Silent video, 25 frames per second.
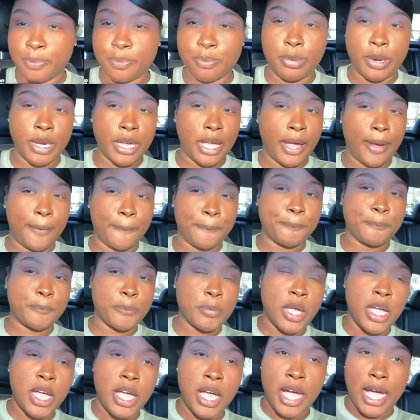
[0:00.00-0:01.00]
But yeah.
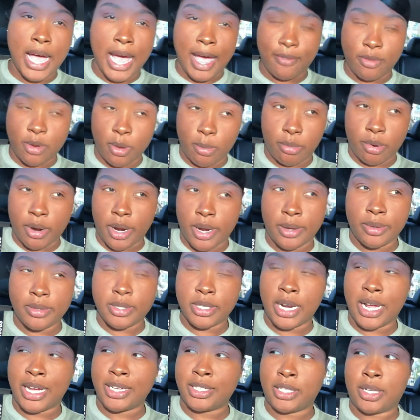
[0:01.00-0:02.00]
I have on brows
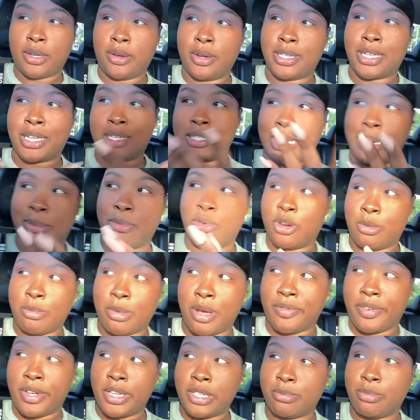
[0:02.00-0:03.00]
and eyeshadow because I stopped doing my
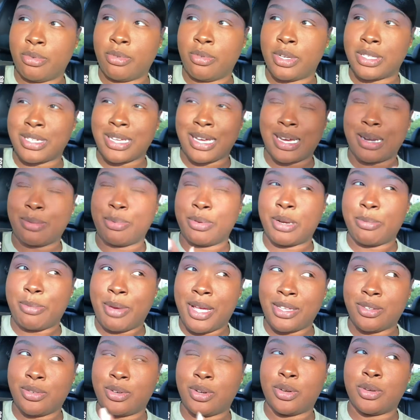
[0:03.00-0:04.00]
Facebook because I got to put the
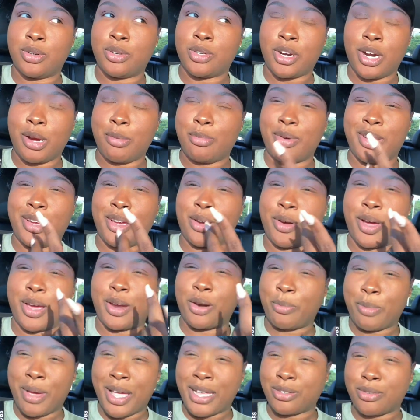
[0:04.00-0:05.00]
mask on and go to Target. But we ain't going to
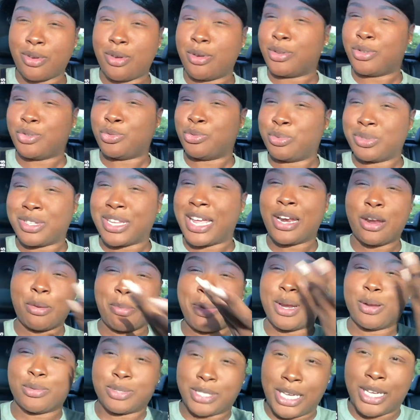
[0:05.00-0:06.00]
have no mask on. That don't
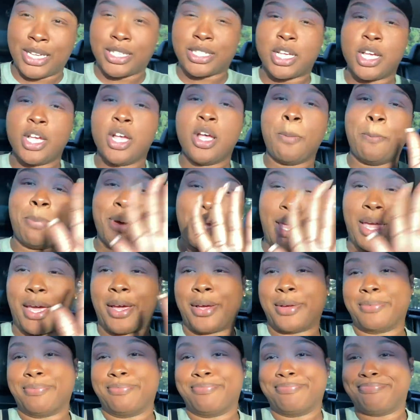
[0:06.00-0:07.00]
make no sense. But
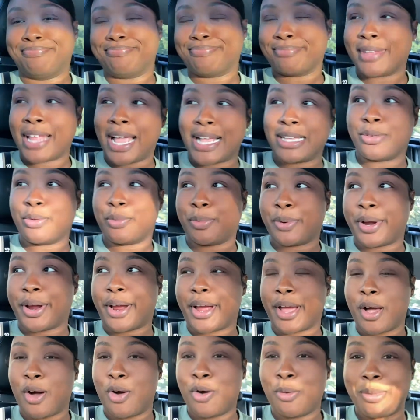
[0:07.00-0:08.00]
yeah, that's where we're
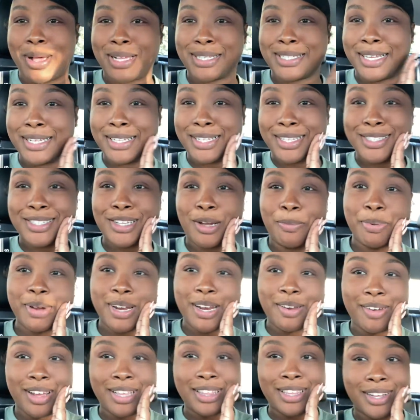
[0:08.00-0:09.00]
at. Oh, my skin looks so
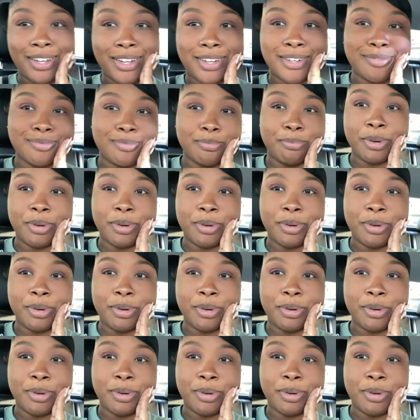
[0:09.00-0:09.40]
pretty right there.